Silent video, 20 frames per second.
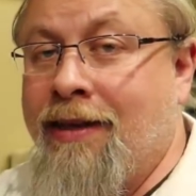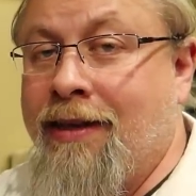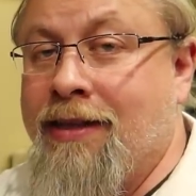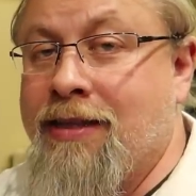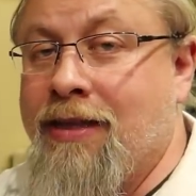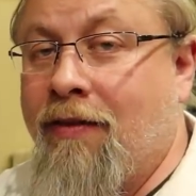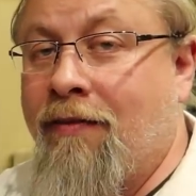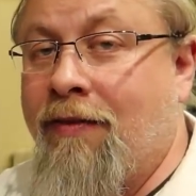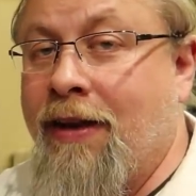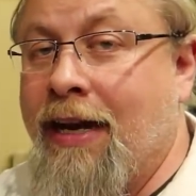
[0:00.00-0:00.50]

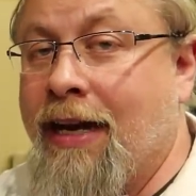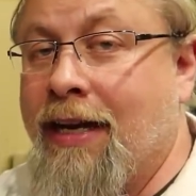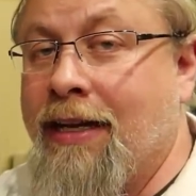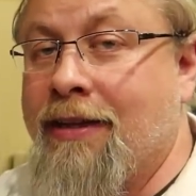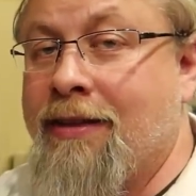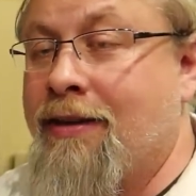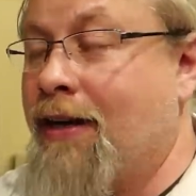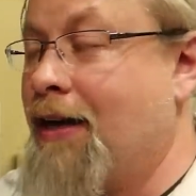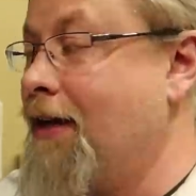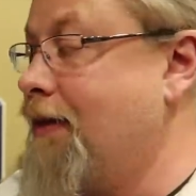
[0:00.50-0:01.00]
is the fact
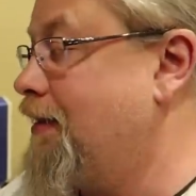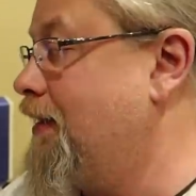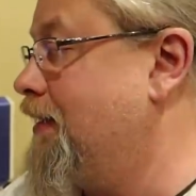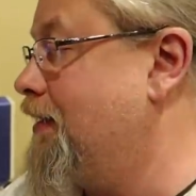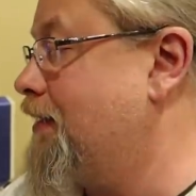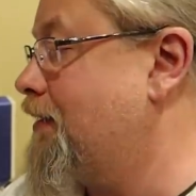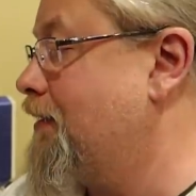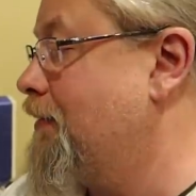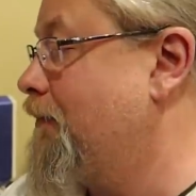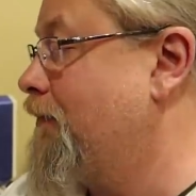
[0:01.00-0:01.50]
it's got
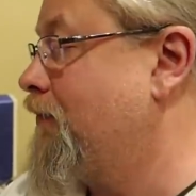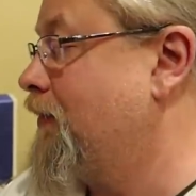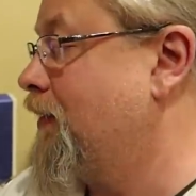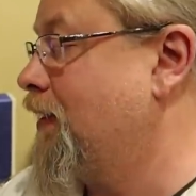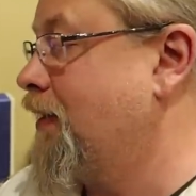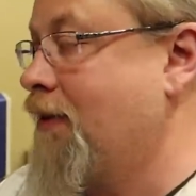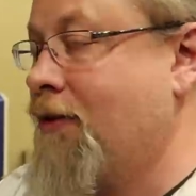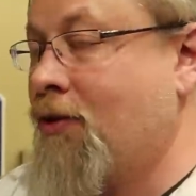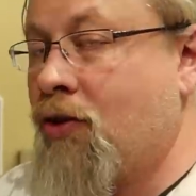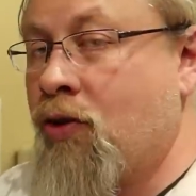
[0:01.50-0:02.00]
this
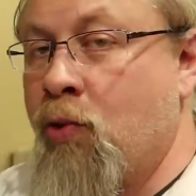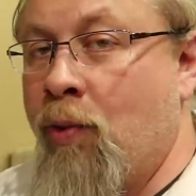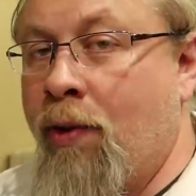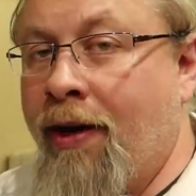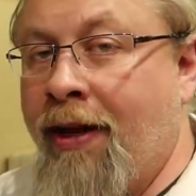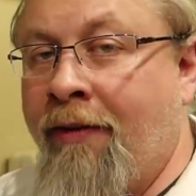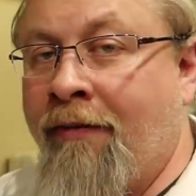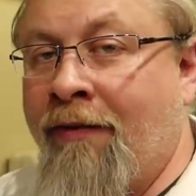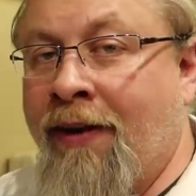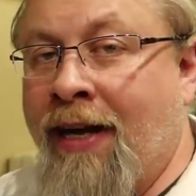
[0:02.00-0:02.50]

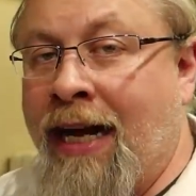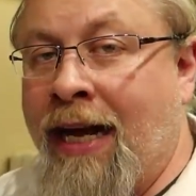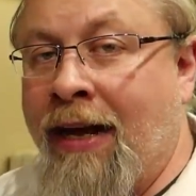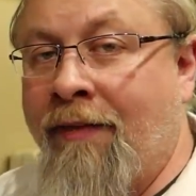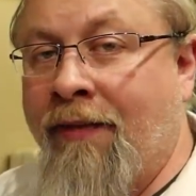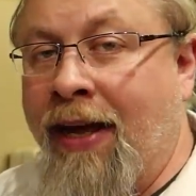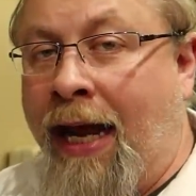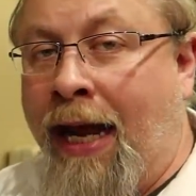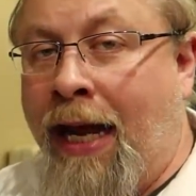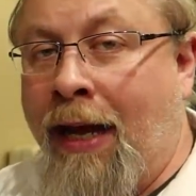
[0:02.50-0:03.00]

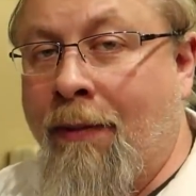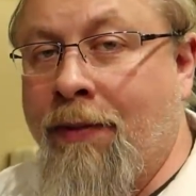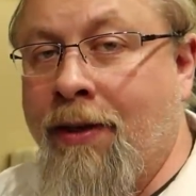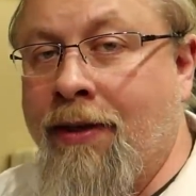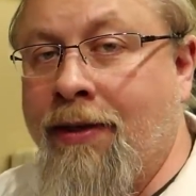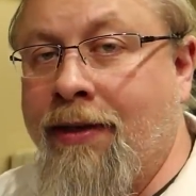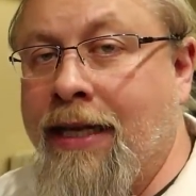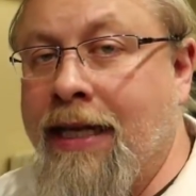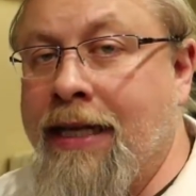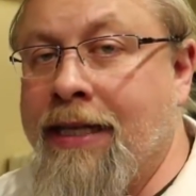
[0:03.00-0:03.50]
twenty-five amp
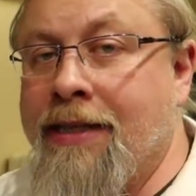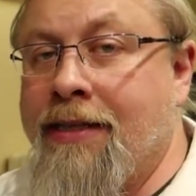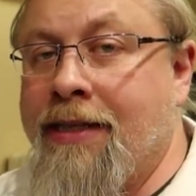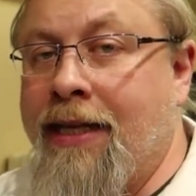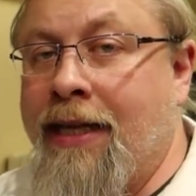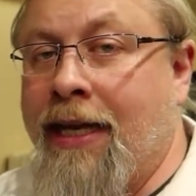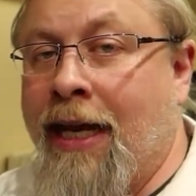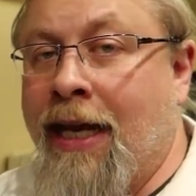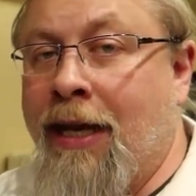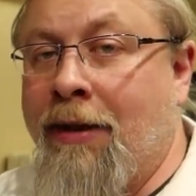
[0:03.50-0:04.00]
D
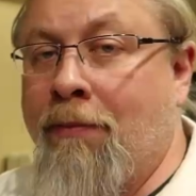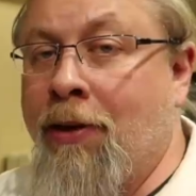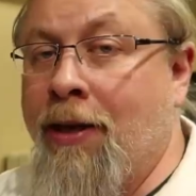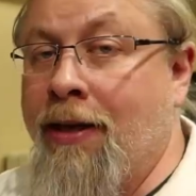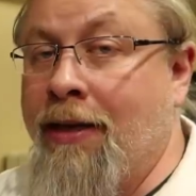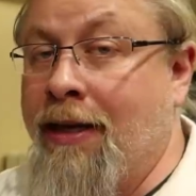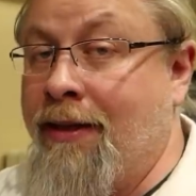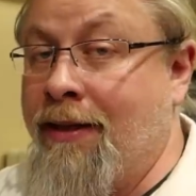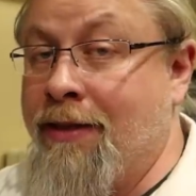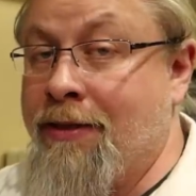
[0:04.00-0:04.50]
C
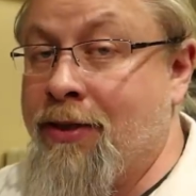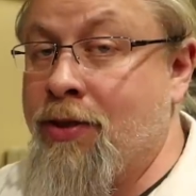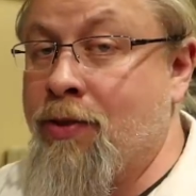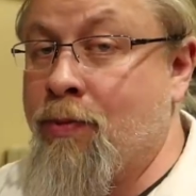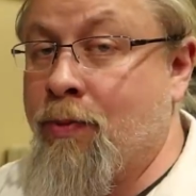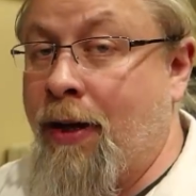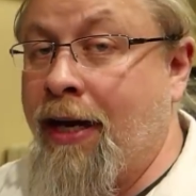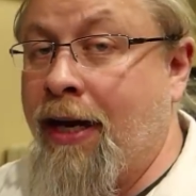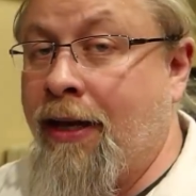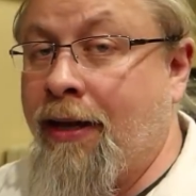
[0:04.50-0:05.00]
output, and this is
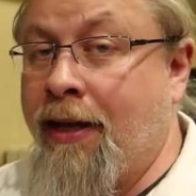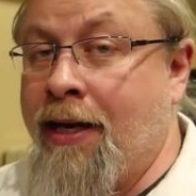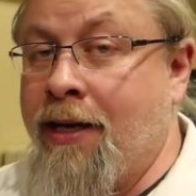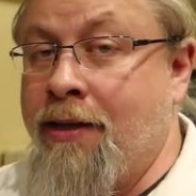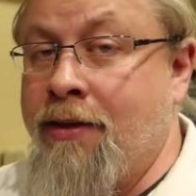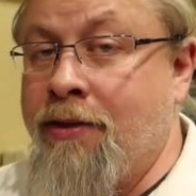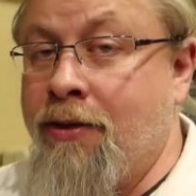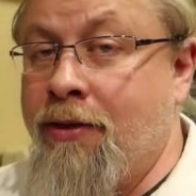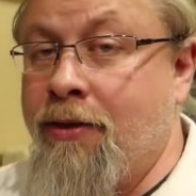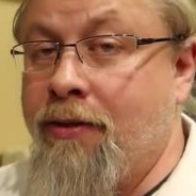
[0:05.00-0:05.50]

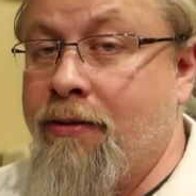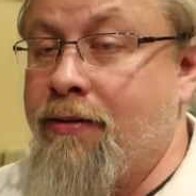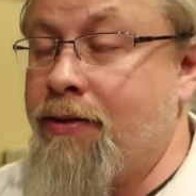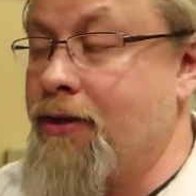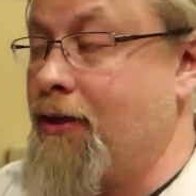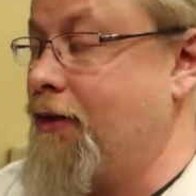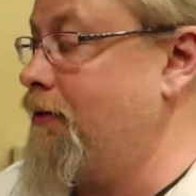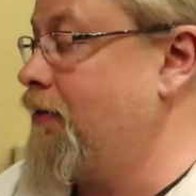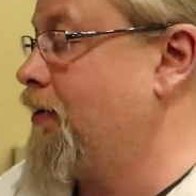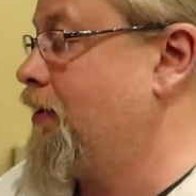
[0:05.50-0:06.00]
regulated too.
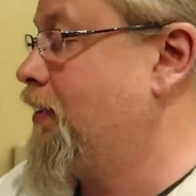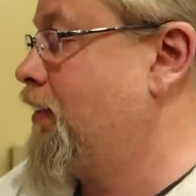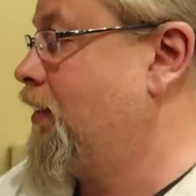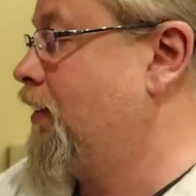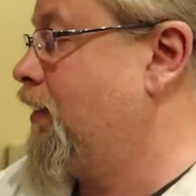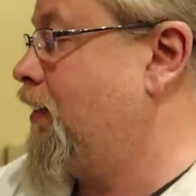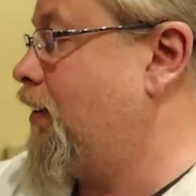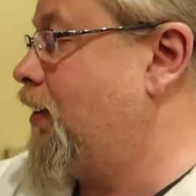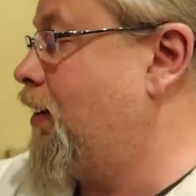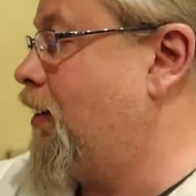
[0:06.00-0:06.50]
So
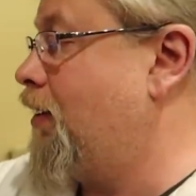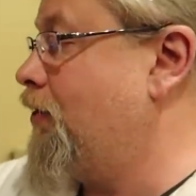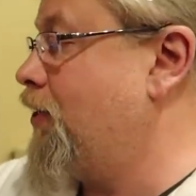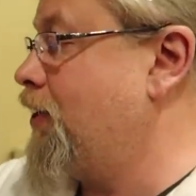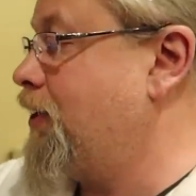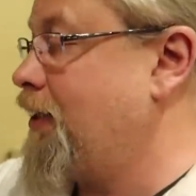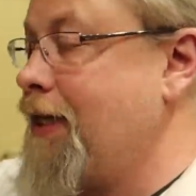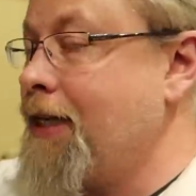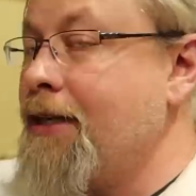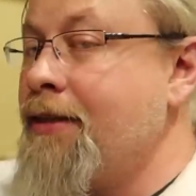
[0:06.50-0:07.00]
all
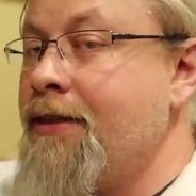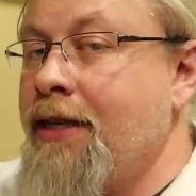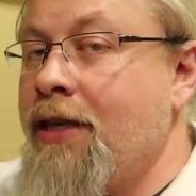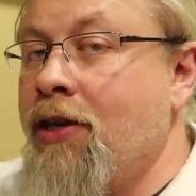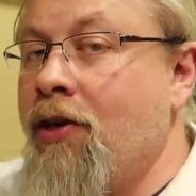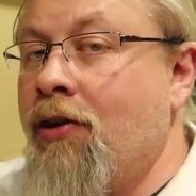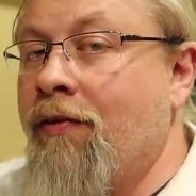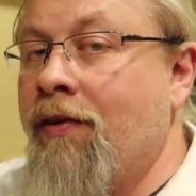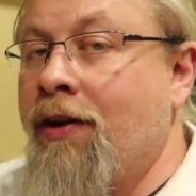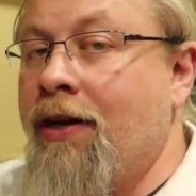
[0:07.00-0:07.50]
the D
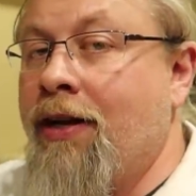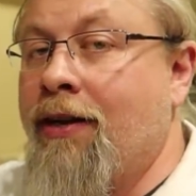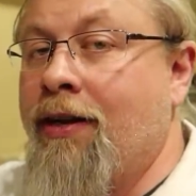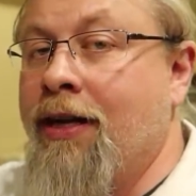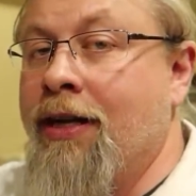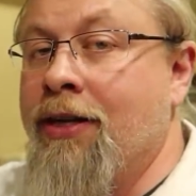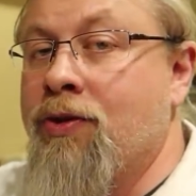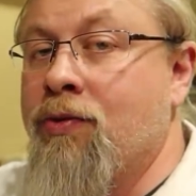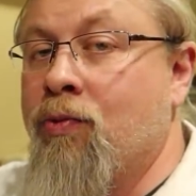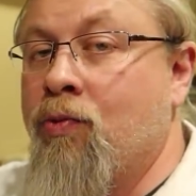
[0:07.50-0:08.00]
C over here
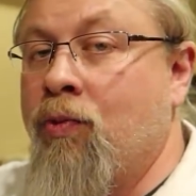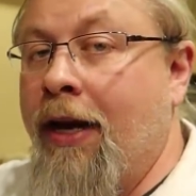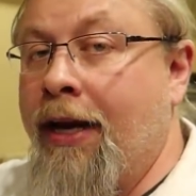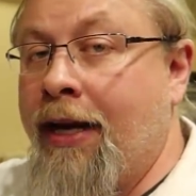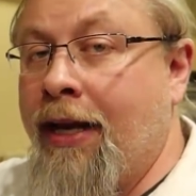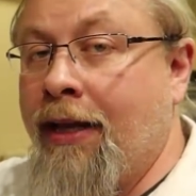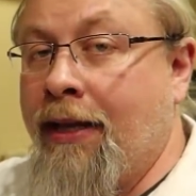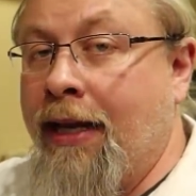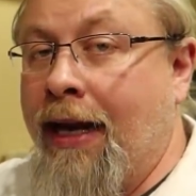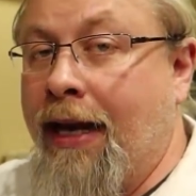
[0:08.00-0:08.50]
is
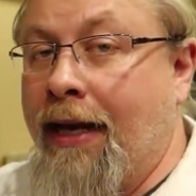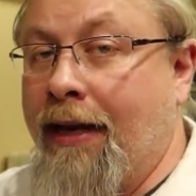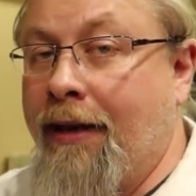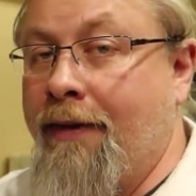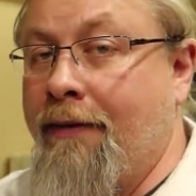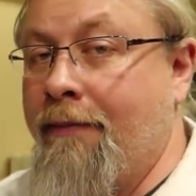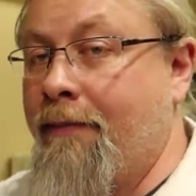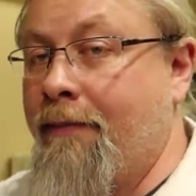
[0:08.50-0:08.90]
regulated.